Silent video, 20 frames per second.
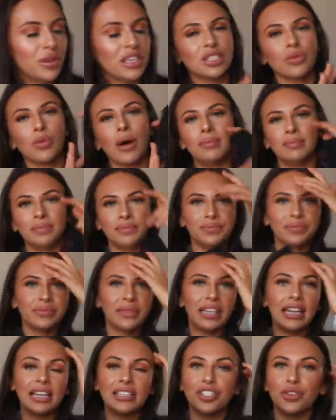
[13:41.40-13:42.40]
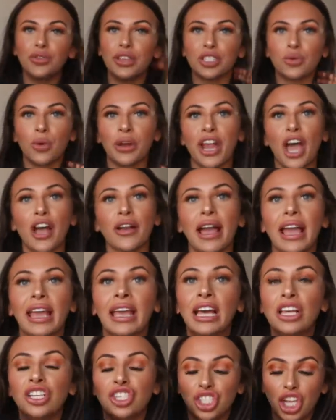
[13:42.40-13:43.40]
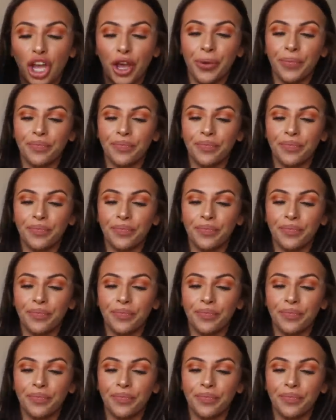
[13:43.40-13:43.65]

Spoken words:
do this one. Let's do this one. Okay, so